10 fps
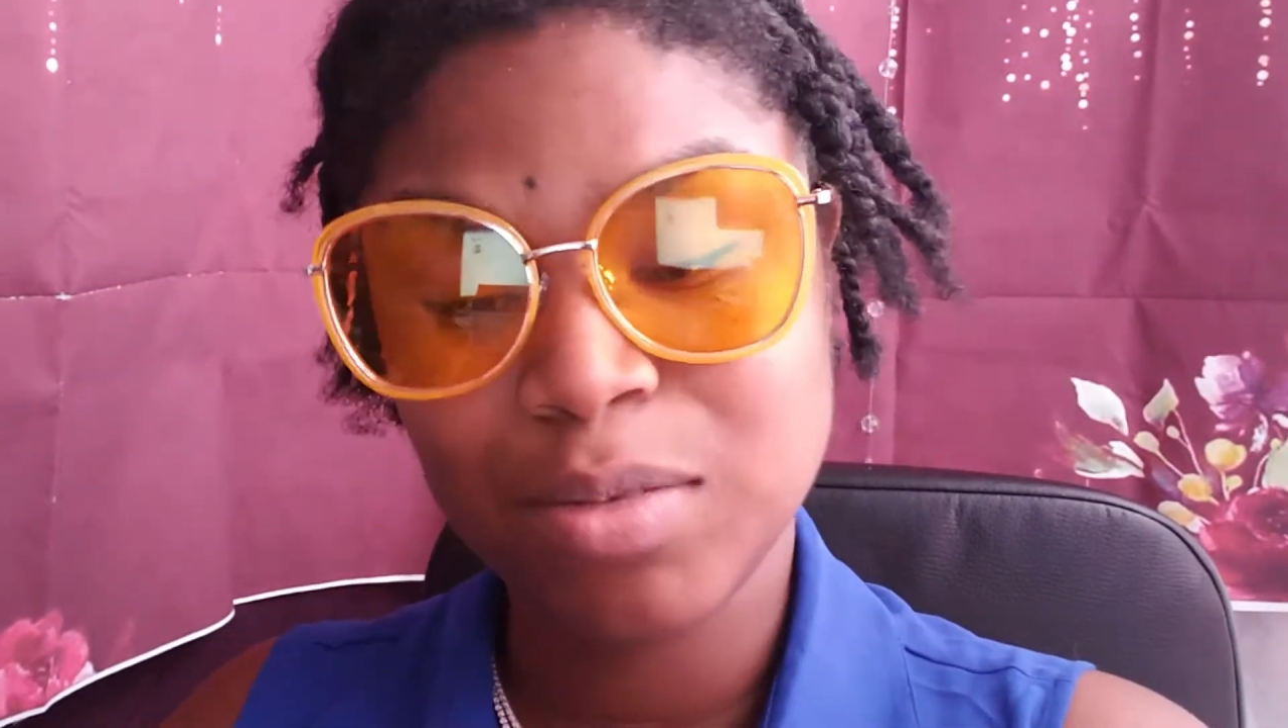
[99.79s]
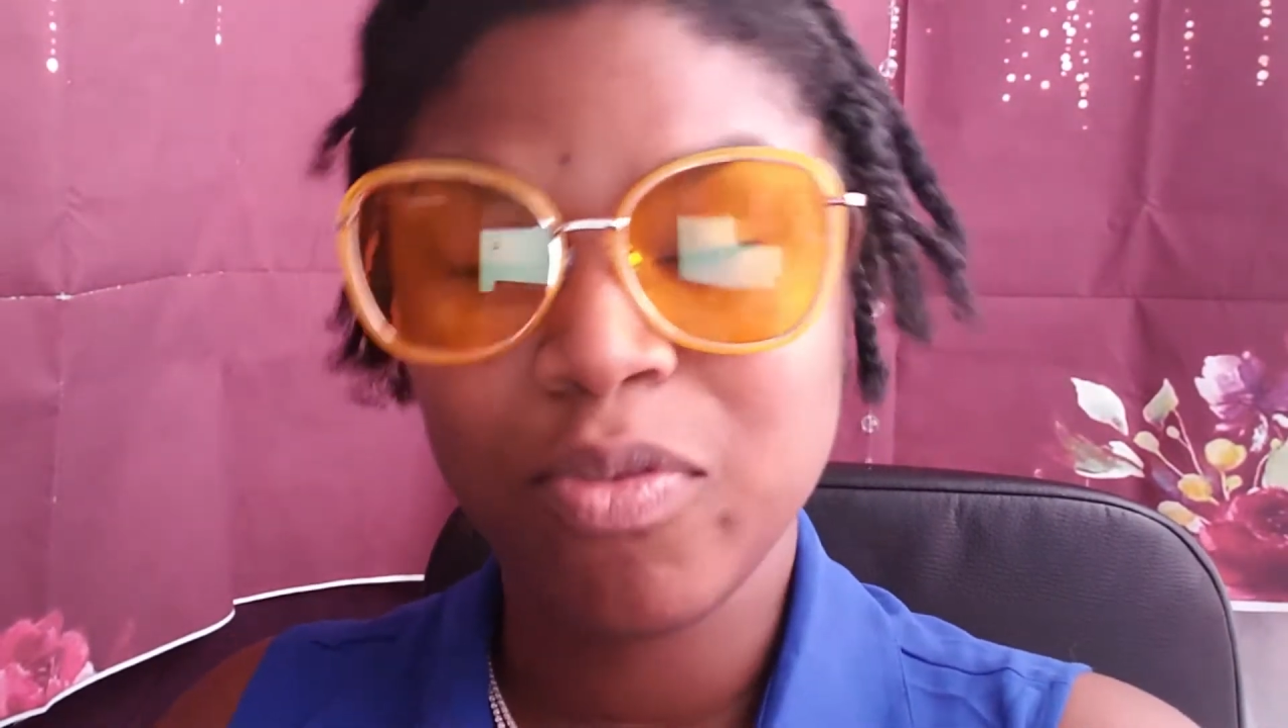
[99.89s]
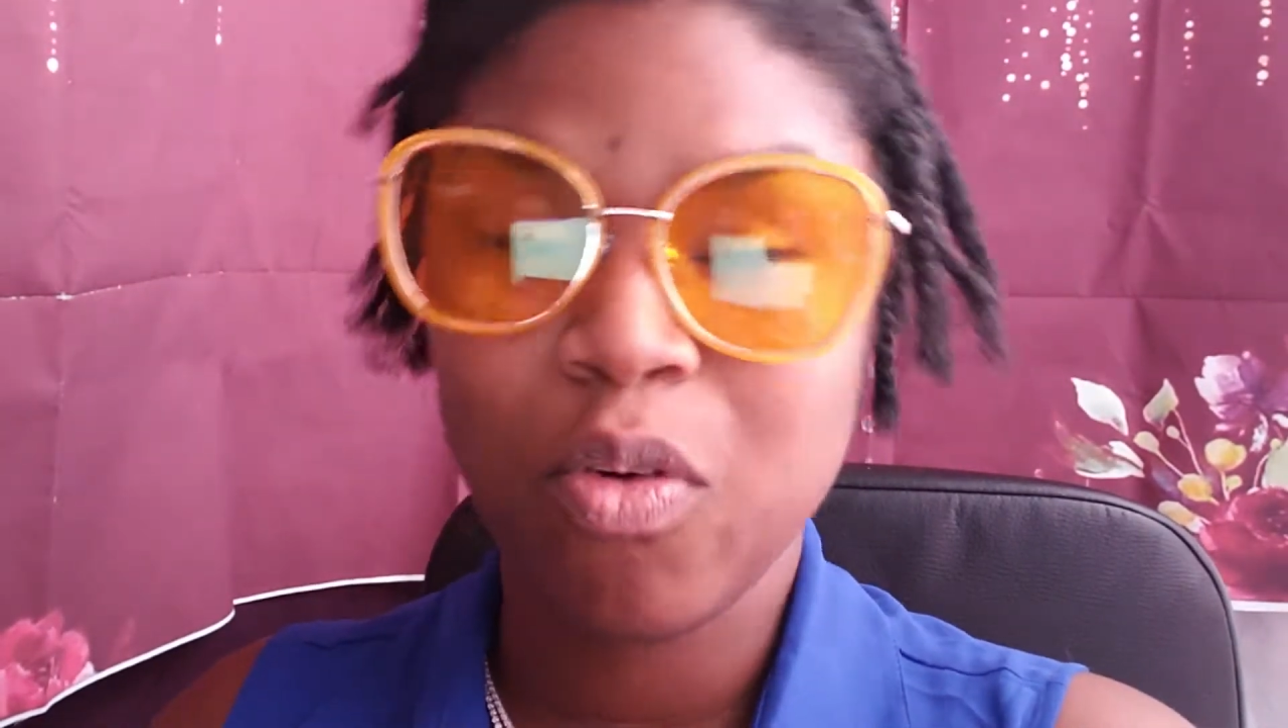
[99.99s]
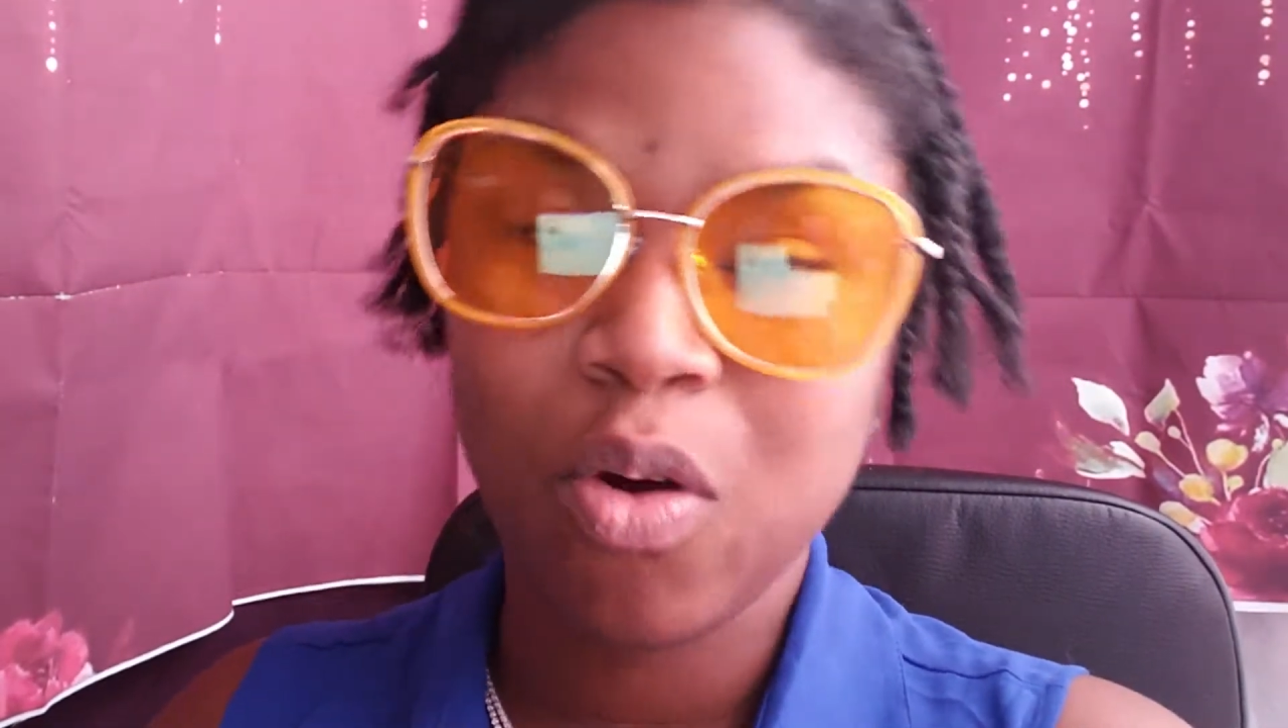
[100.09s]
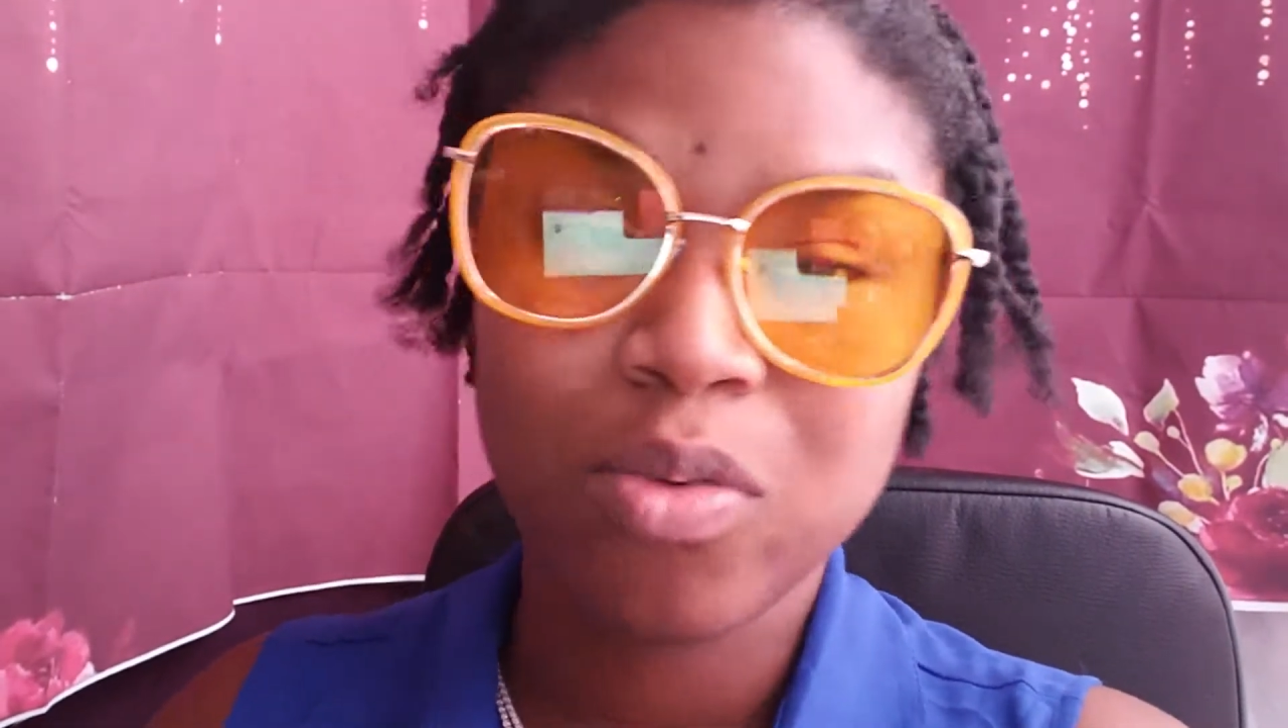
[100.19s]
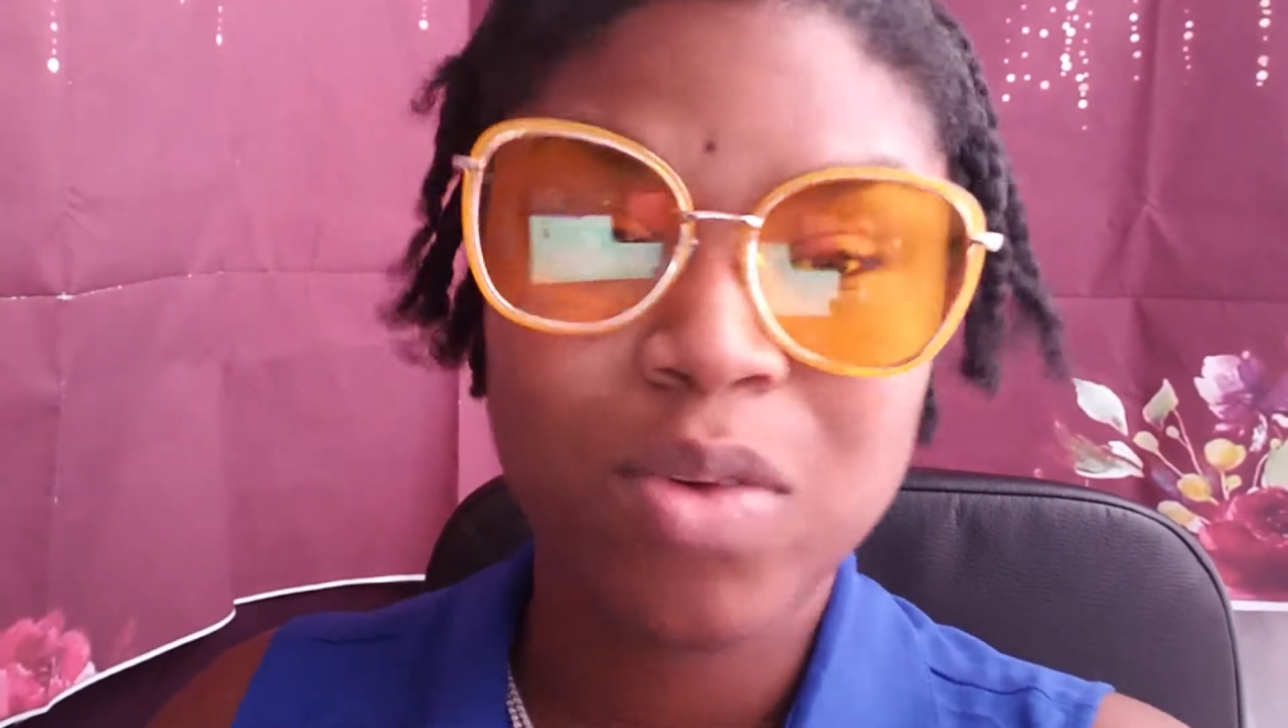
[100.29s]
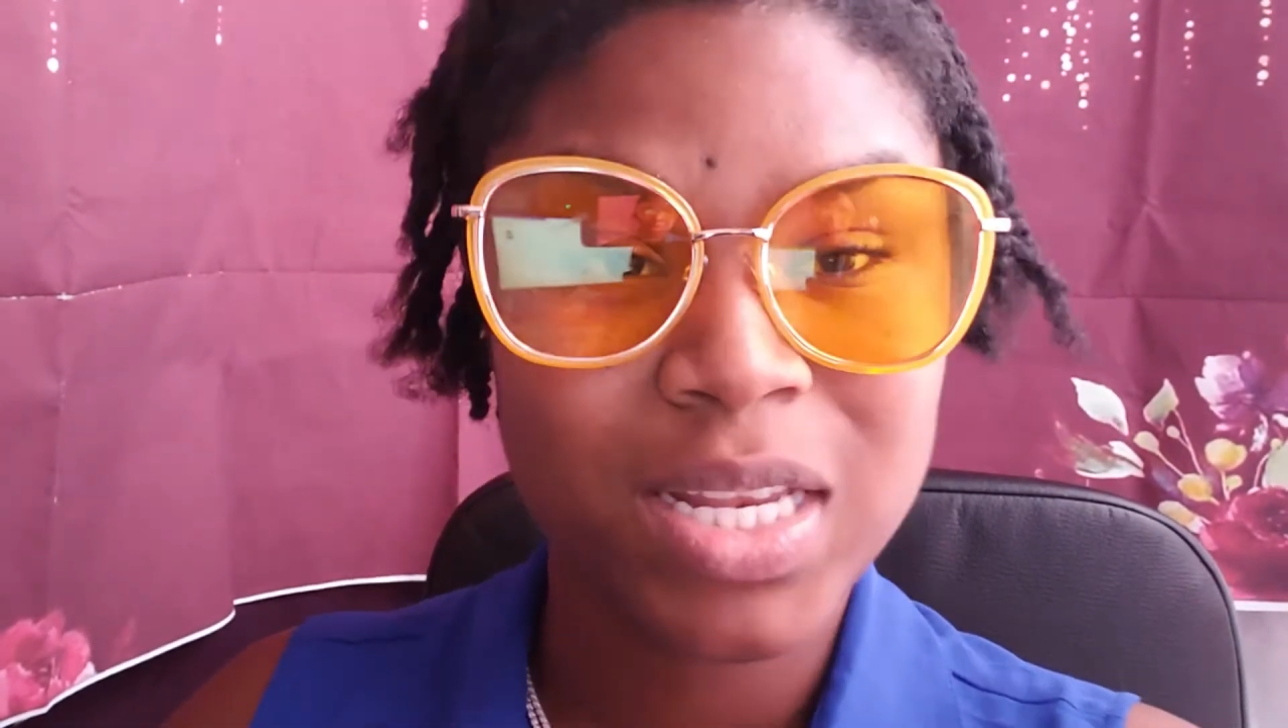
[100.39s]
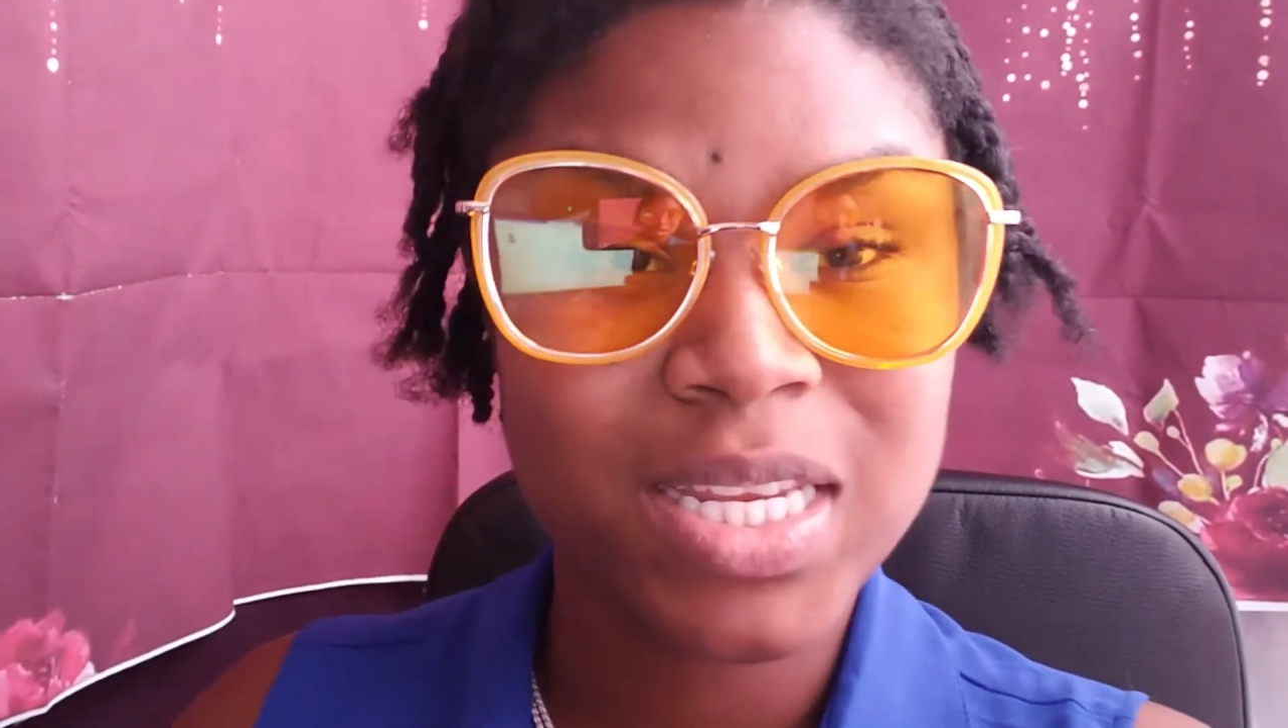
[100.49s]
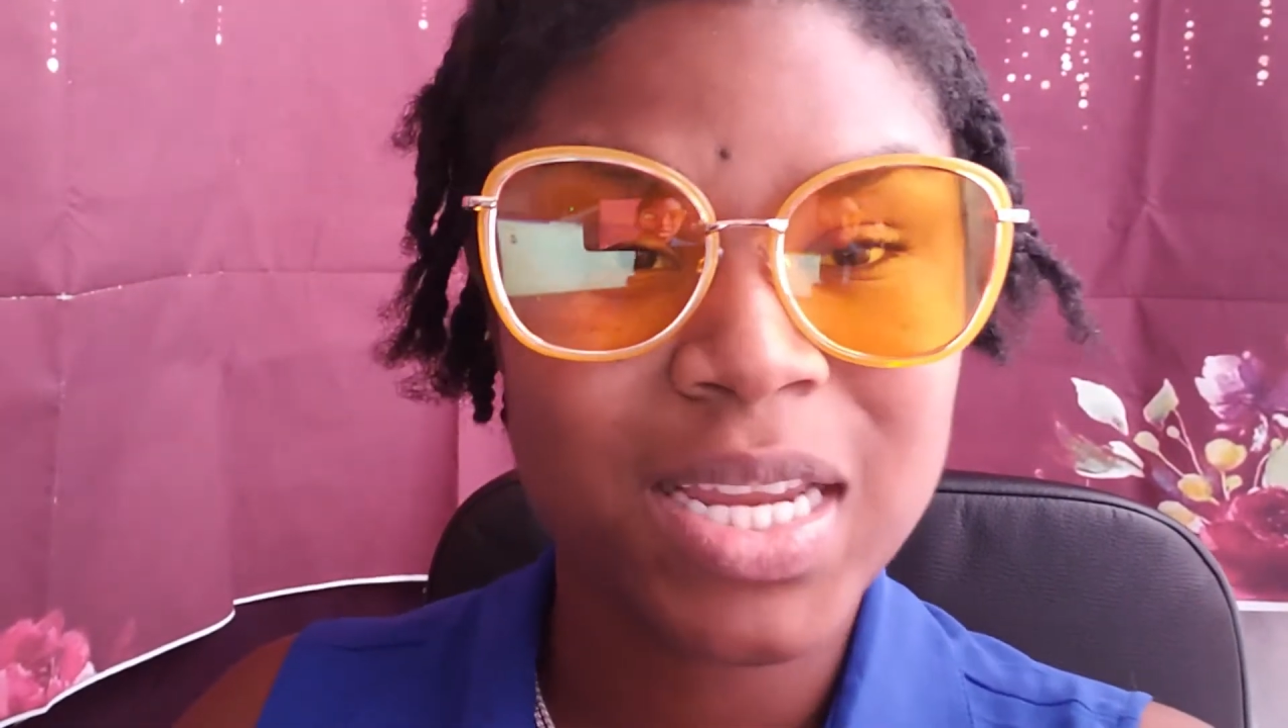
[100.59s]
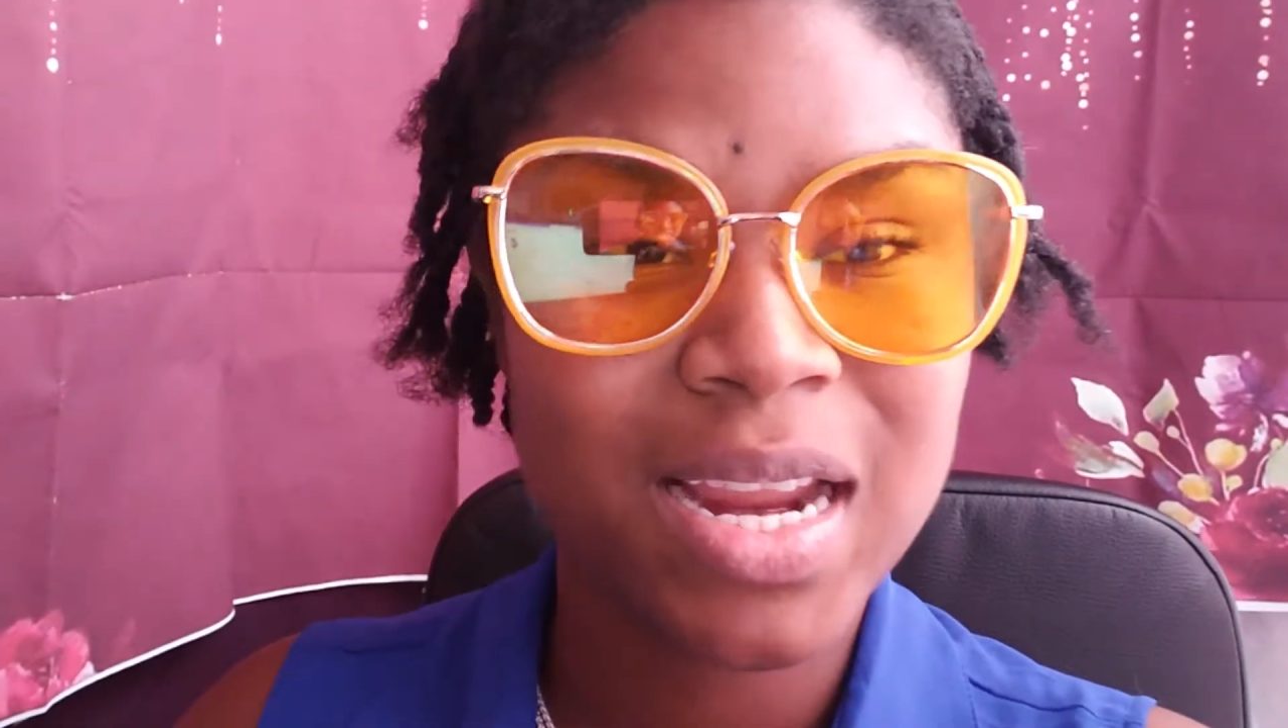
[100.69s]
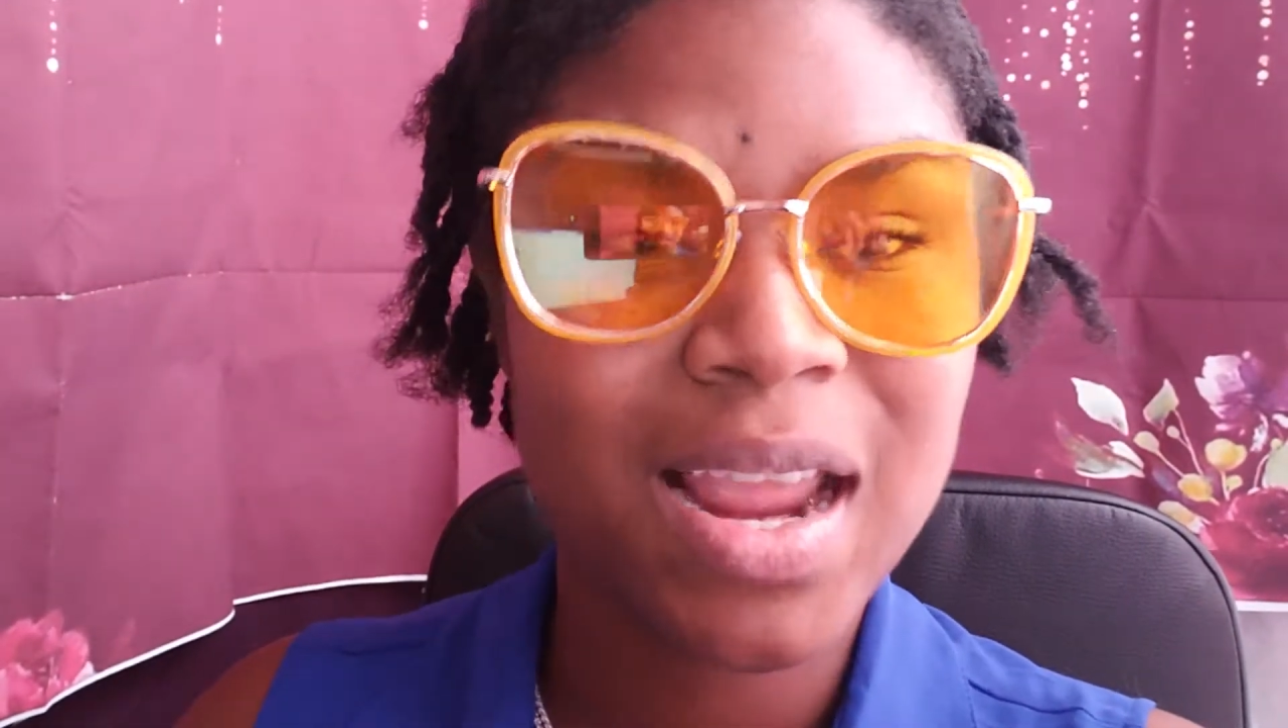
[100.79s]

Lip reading: before rinsing.